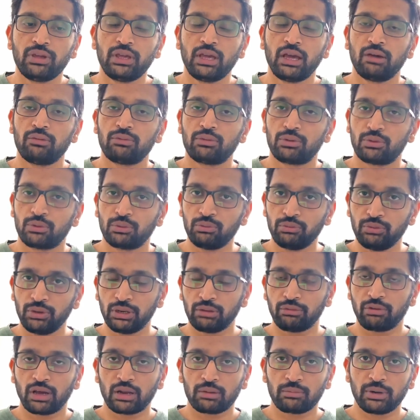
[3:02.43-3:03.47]
have two
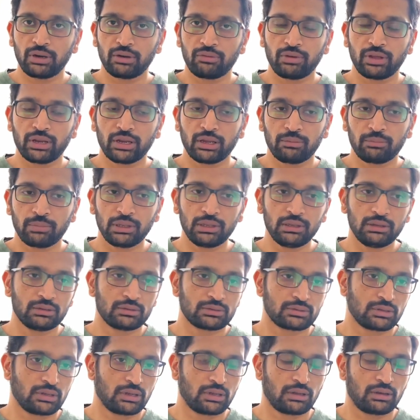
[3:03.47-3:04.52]
environment variable,
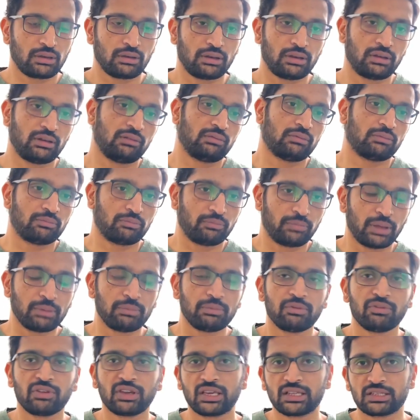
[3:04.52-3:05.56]

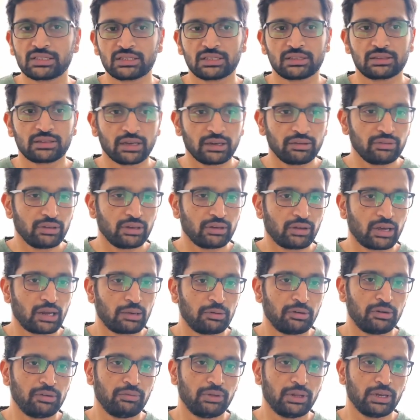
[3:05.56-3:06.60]
maybe we can say three
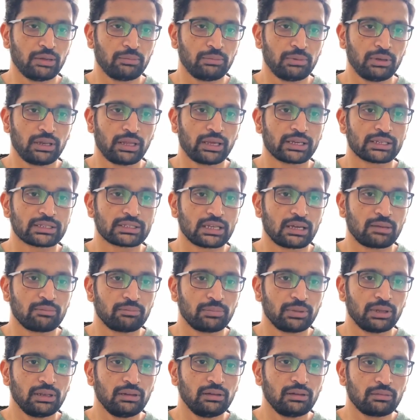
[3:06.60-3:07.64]
environment variable,
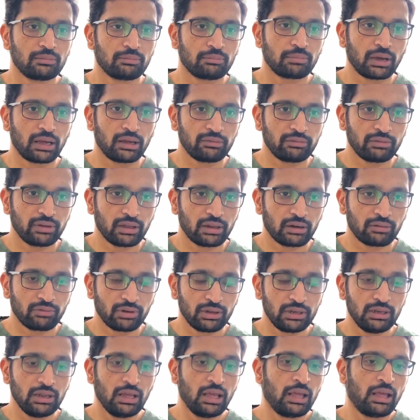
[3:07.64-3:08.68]
example,
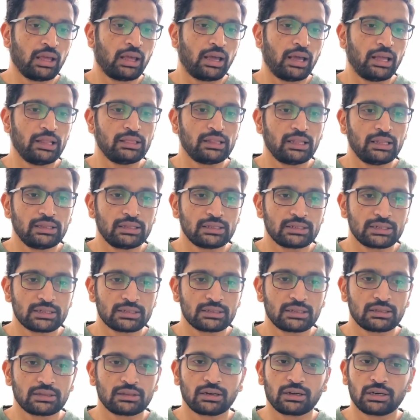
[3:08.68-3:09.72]
myvar1, and then this is
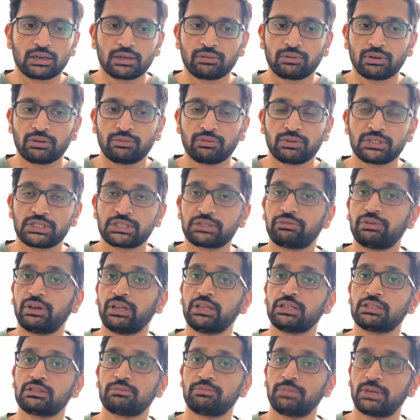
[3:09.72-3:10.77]
the third one, which is
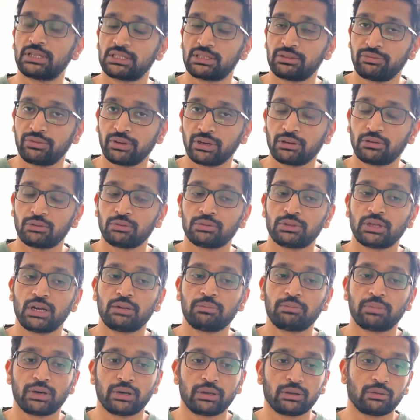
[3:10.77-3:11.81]
very specific to
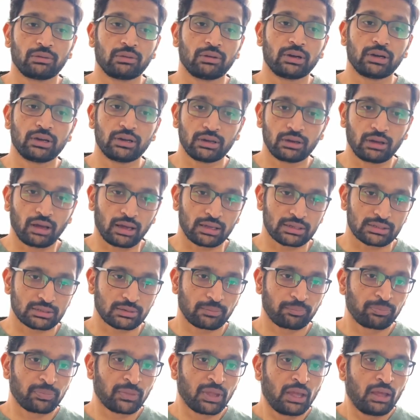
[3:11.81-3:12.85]
that particular
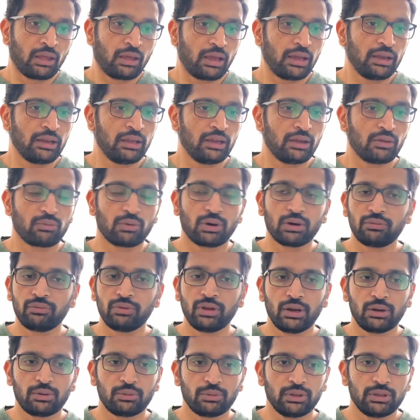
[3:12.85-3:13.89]
task. And here what
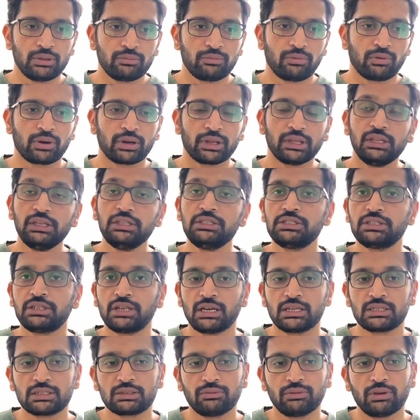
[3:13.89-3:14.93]
we are doing, for each
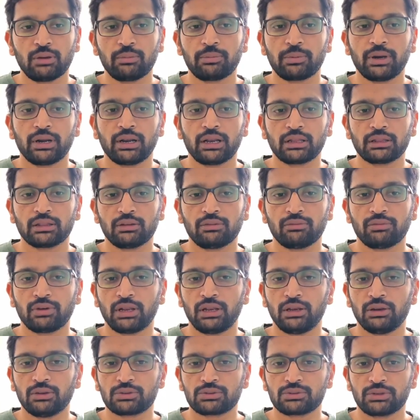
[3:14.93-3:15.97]
task, we are printing the
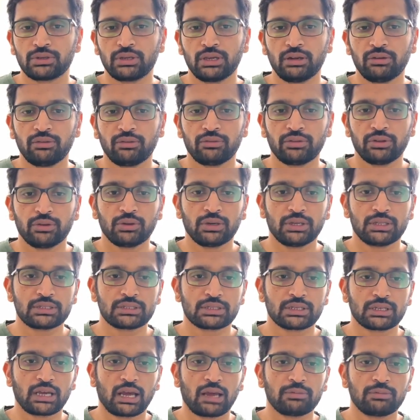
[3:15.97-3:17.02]
value. So here you can
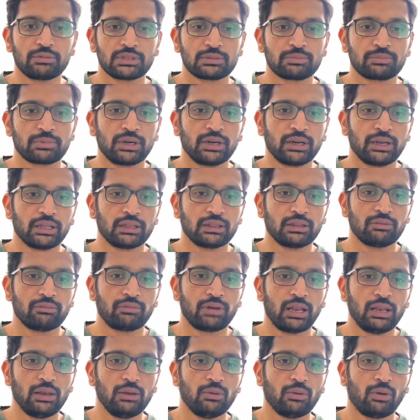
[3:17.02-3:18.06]
see, I'm just printing the
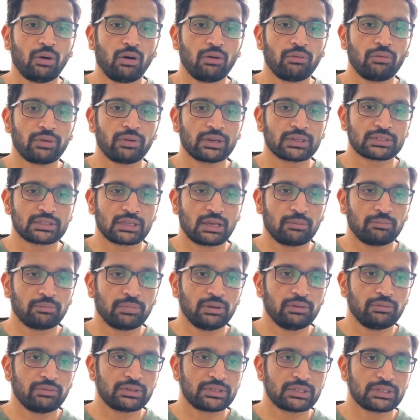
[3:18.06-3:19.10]
value of
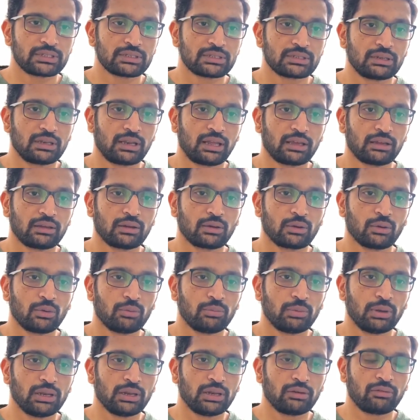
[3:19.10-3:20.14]
example, which is like a
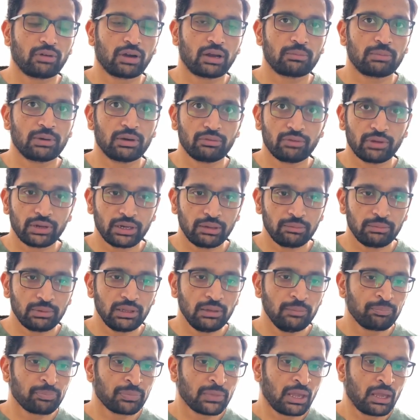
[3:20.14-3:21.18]
global environment
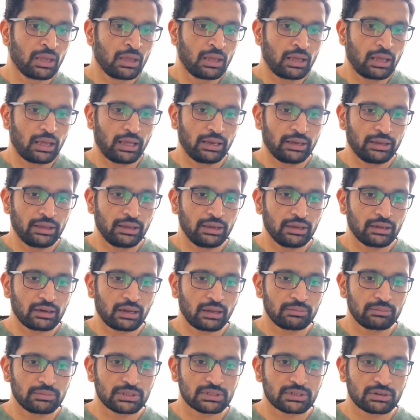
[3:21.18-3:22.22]
variable. And here
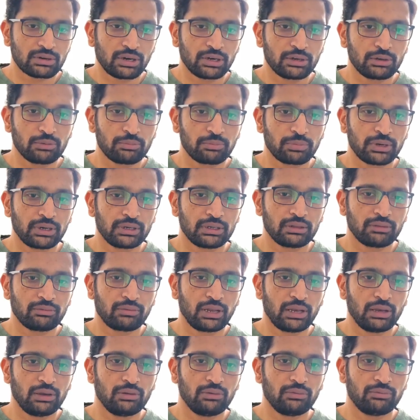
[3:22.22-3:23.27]
I'm just trying to print the
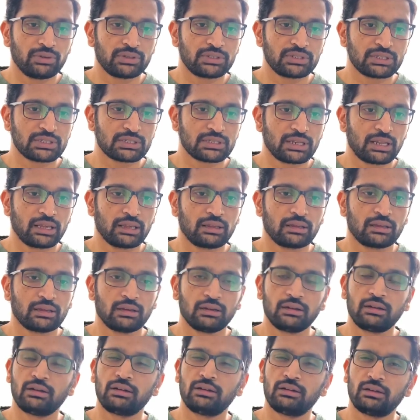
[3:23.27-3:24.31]
value, which is like
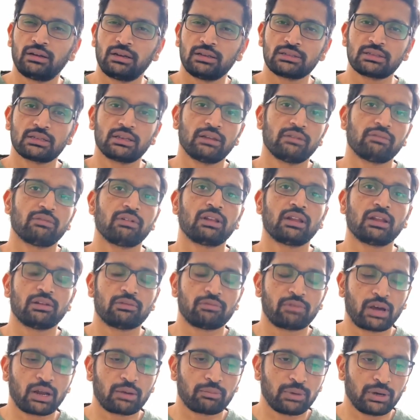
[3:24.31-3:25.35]
a task level
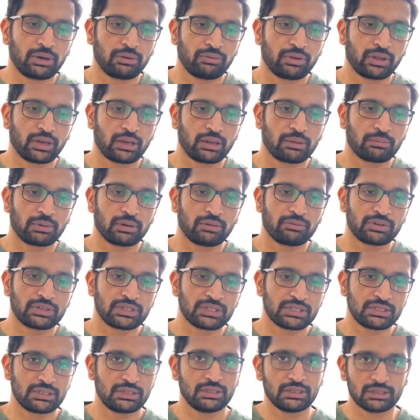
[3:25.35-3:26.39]
environment variable, which
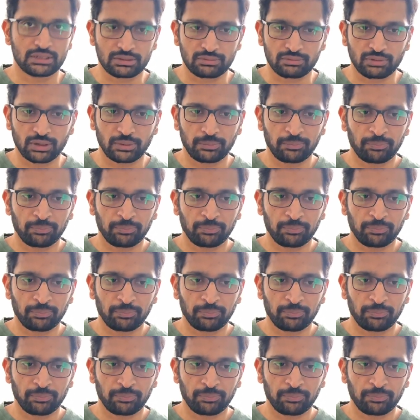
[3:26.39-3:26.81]
is this one.